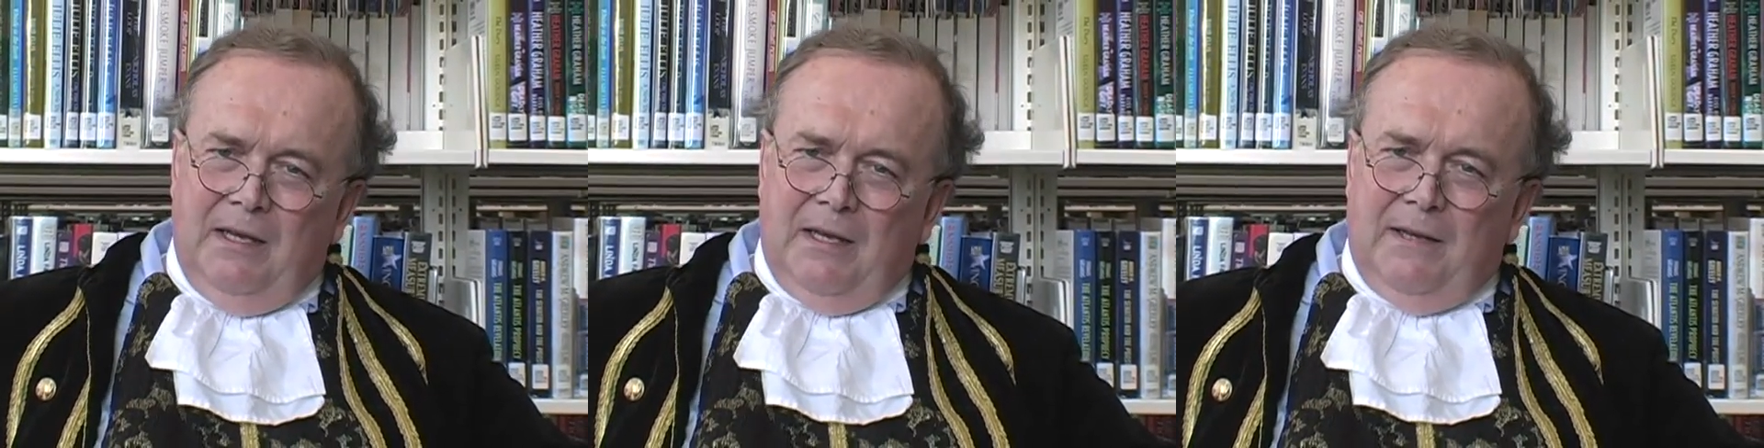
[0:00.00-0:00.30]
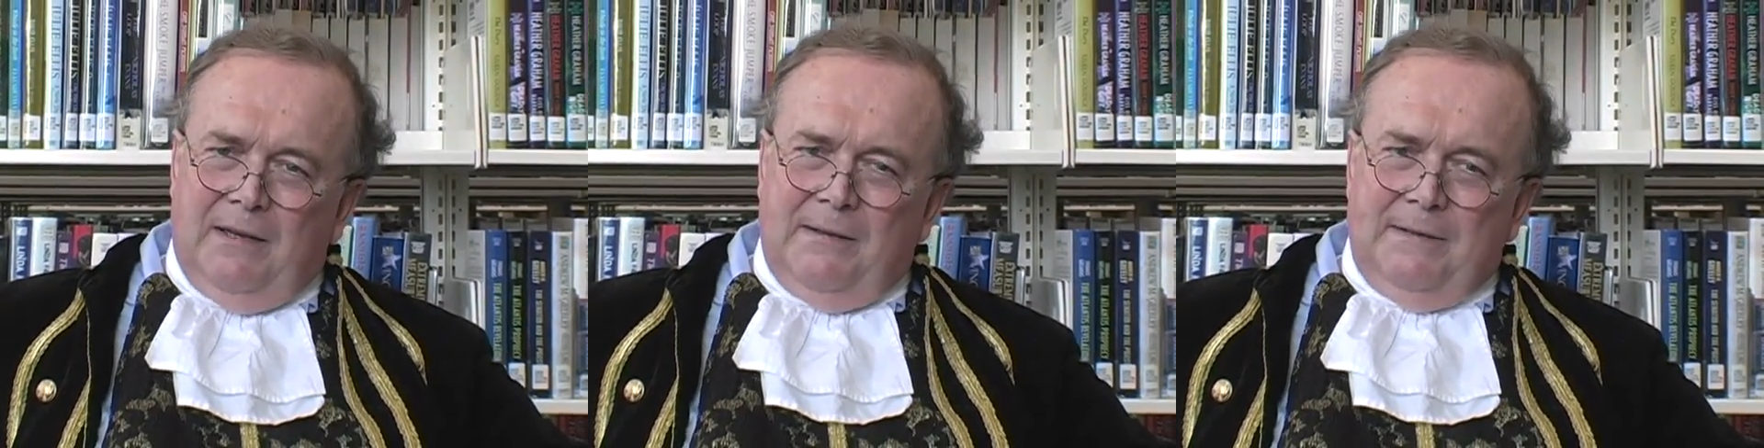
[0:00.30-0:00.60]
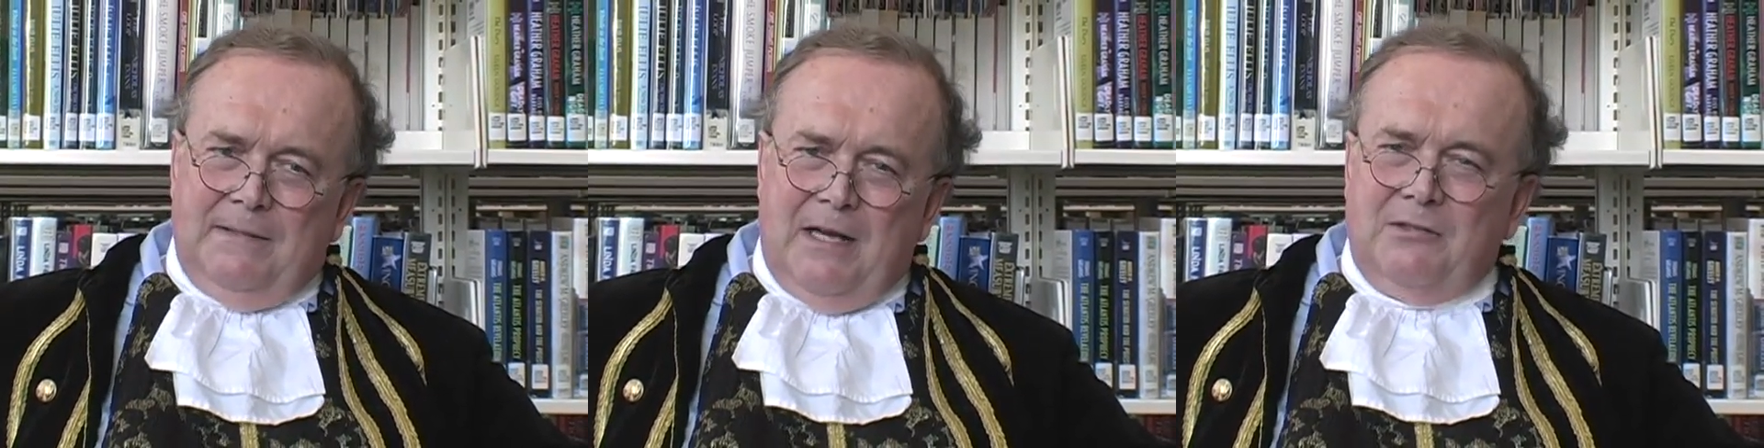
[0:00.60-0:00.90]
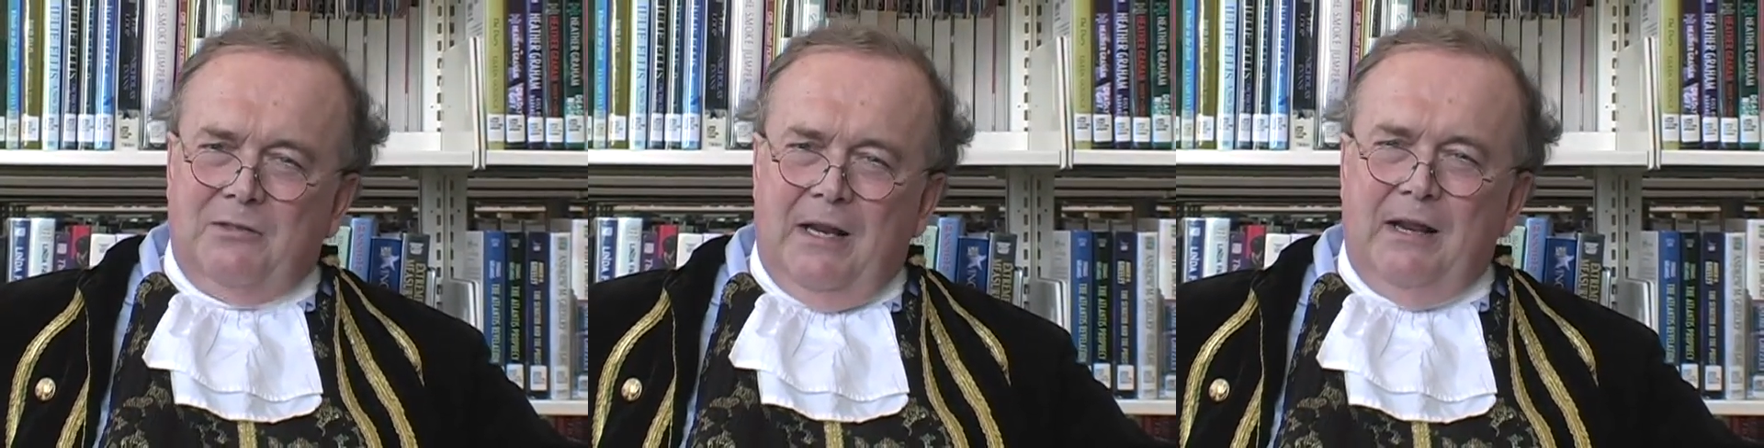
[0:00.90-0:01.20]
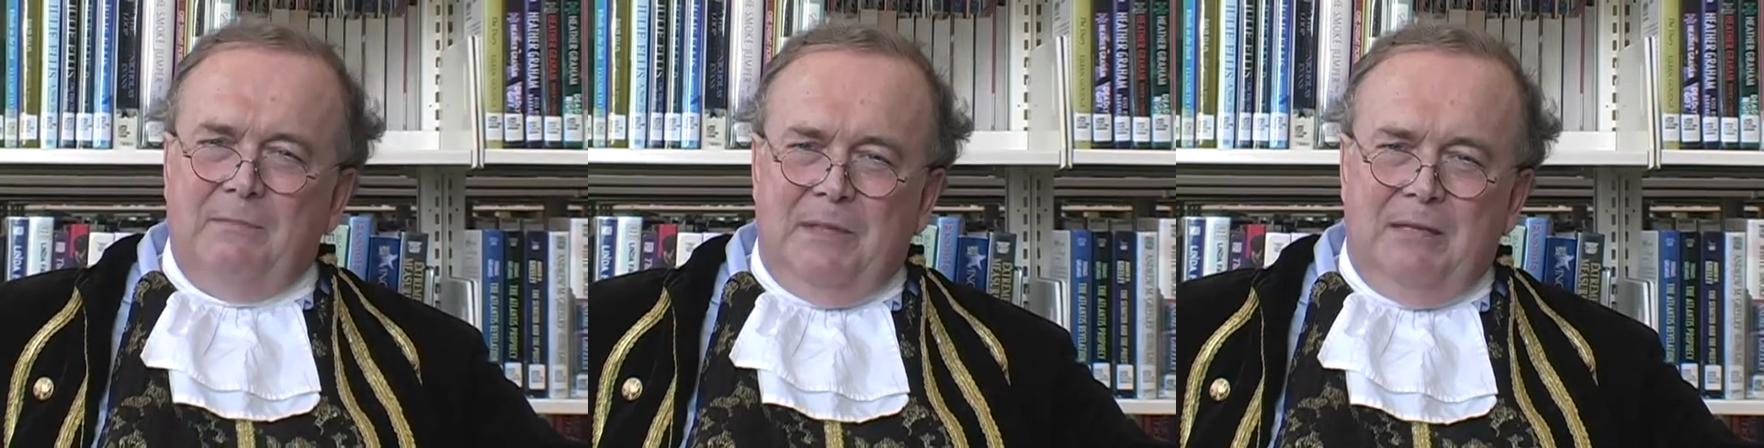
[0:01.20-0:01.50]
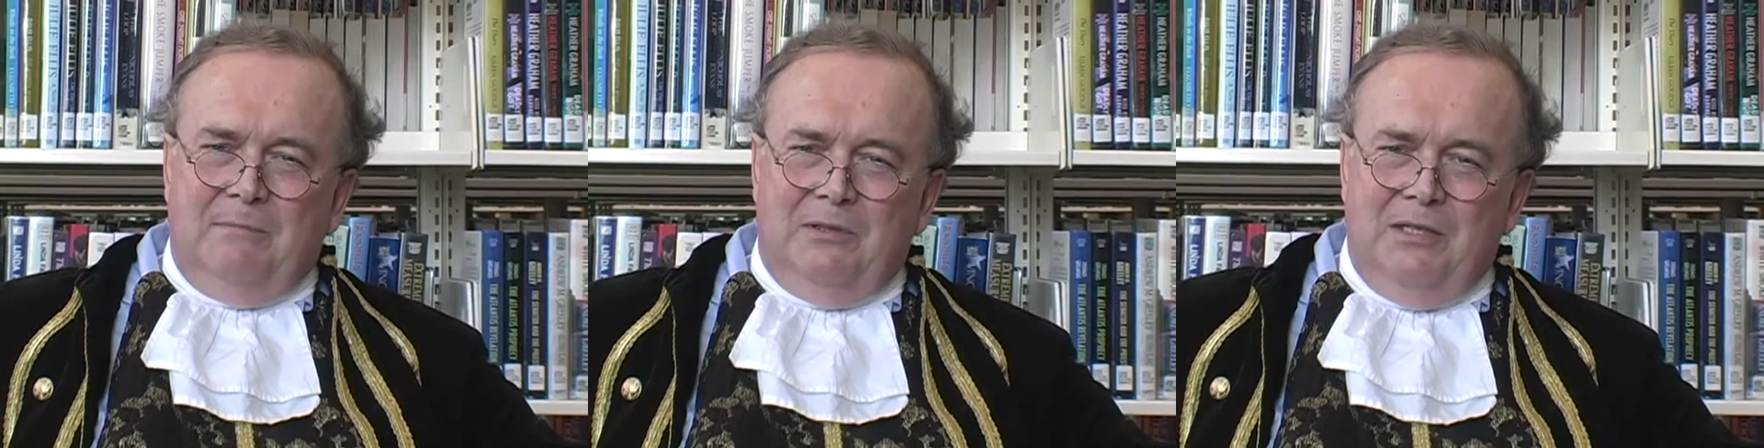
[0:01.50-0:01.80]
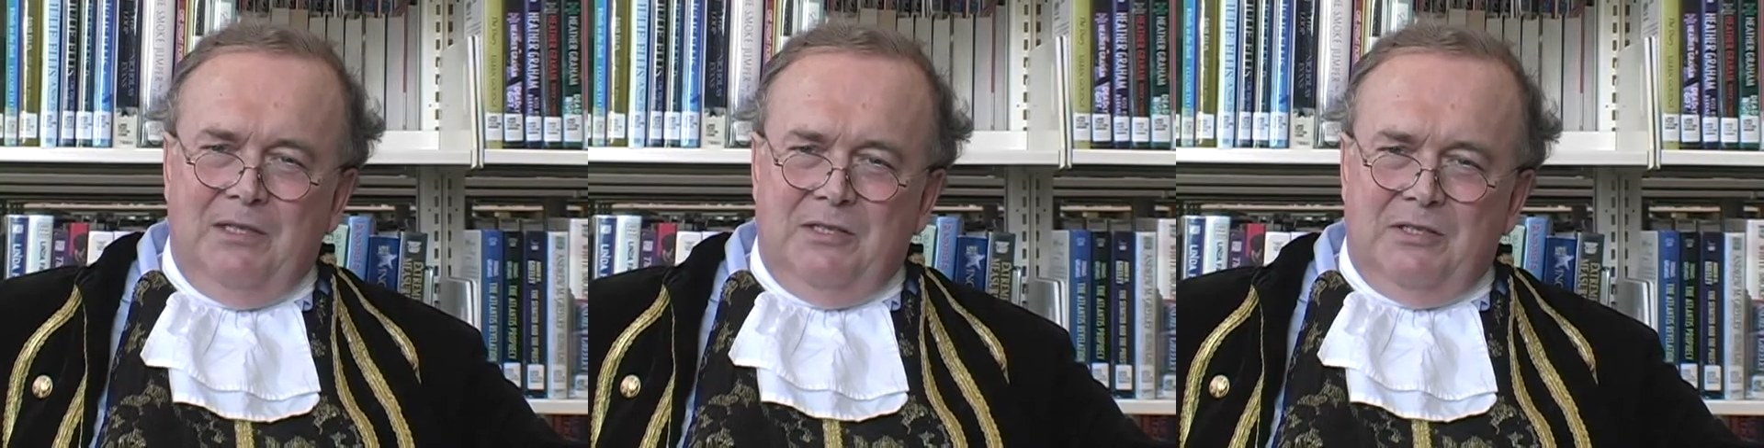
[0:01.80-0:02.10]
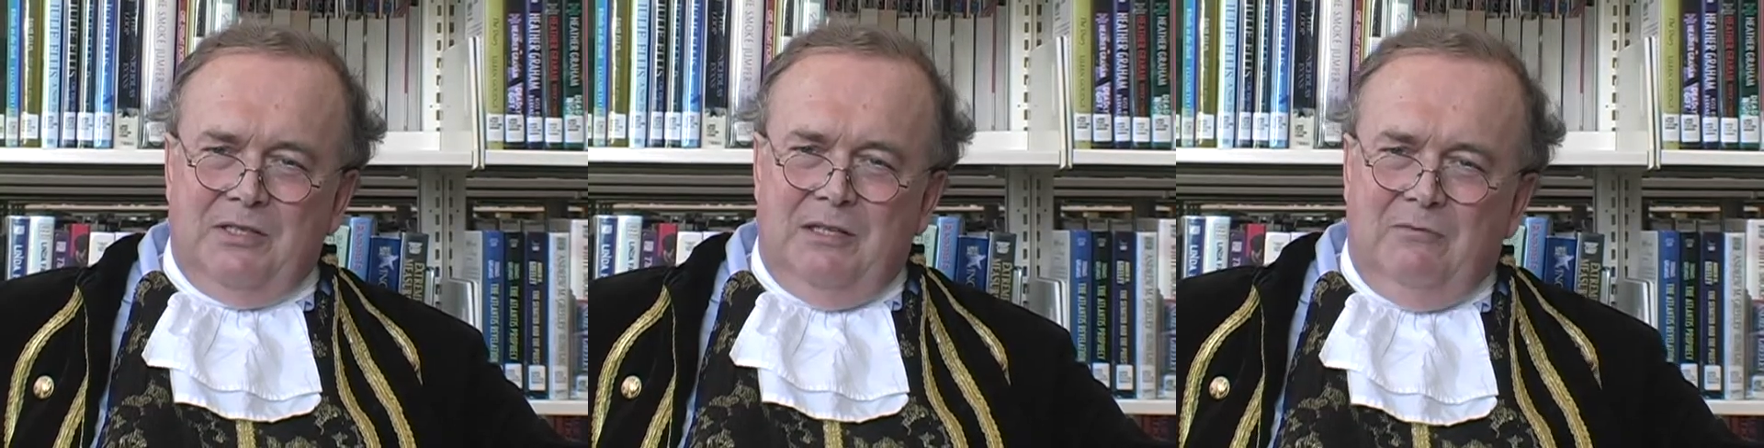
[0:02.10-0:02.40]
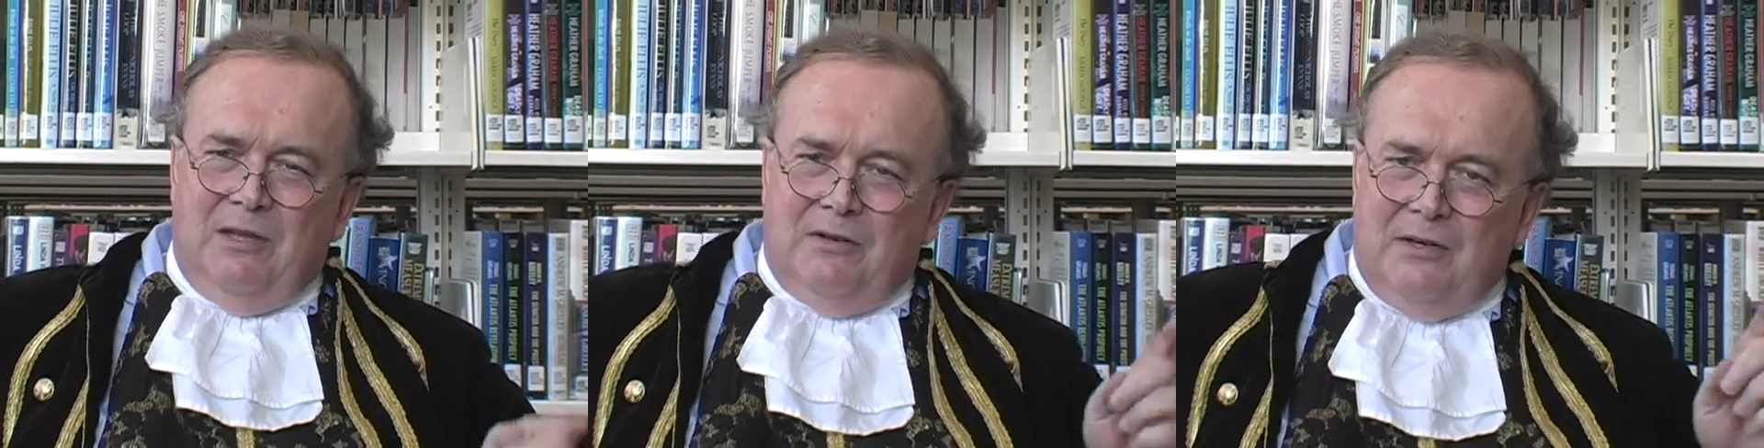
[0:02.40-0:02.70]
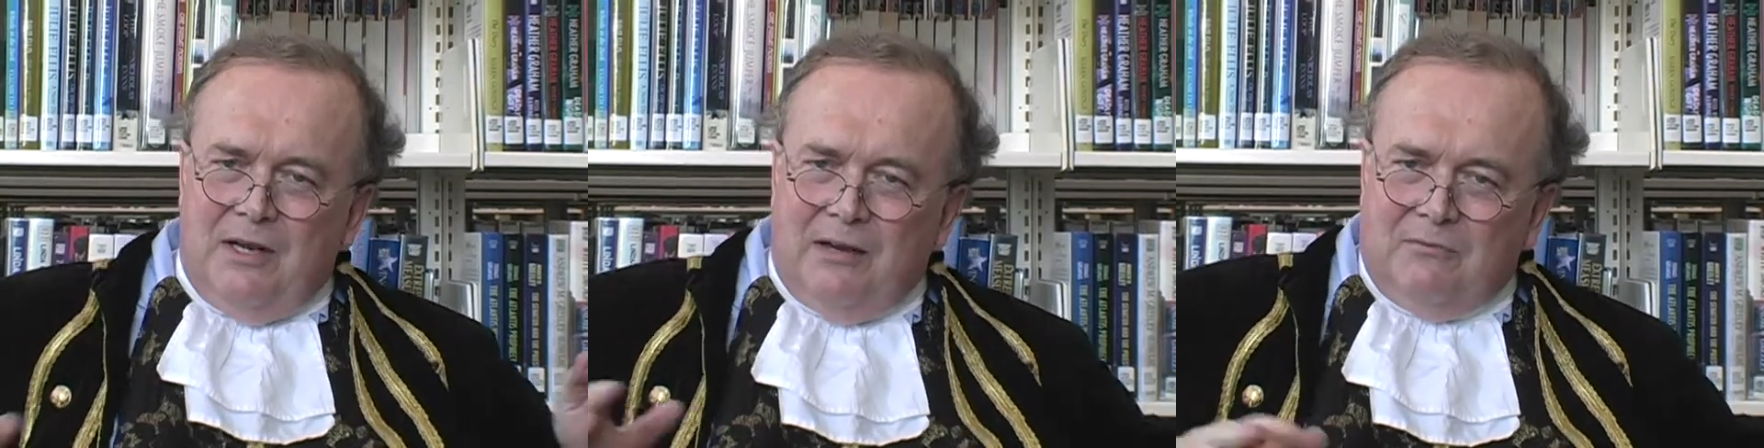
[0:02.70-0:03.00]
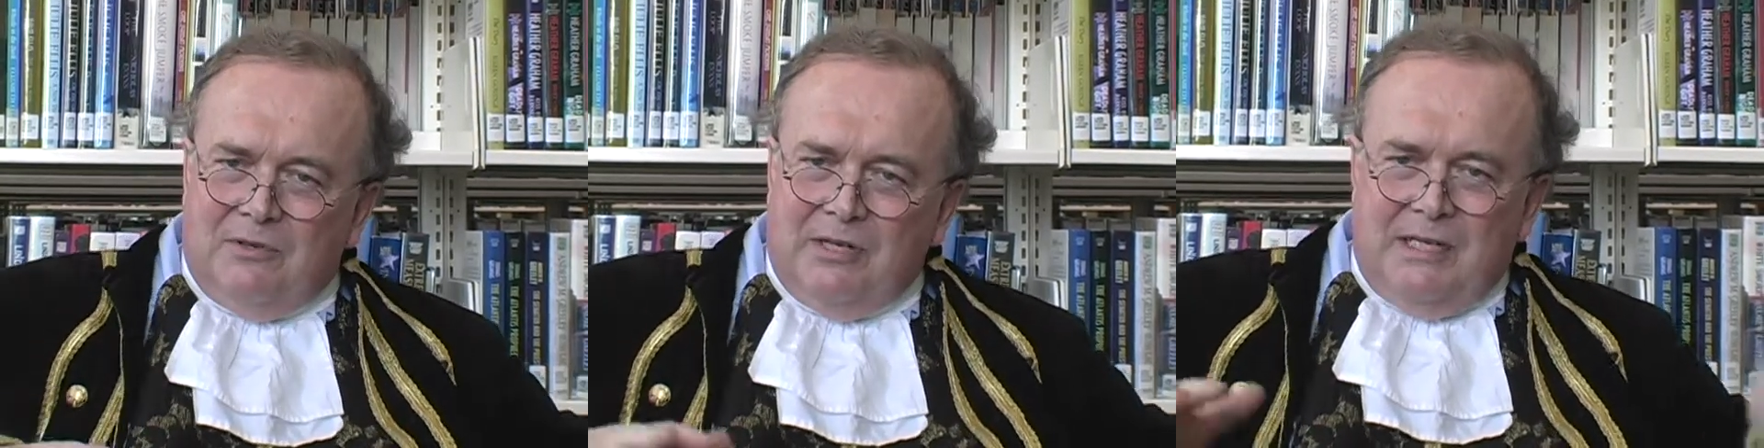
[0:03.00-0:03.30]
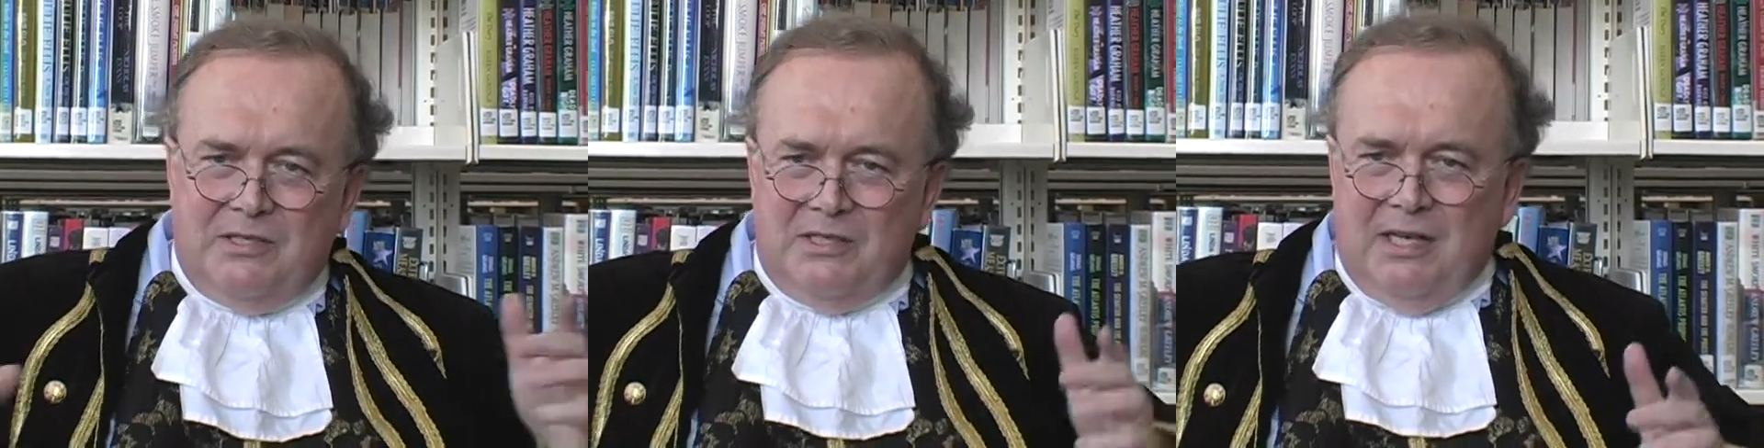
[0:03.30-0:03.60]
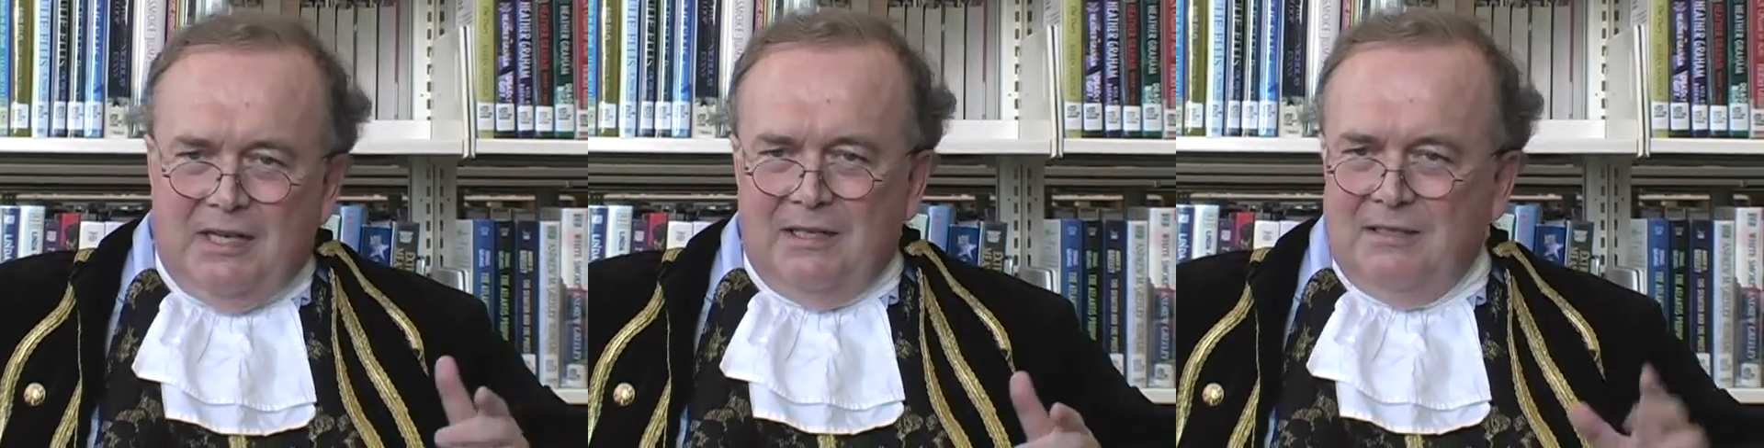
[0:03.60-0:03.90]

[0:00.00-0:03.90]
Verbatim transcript: uh, doctrinaire people to see whether or not we're in sync.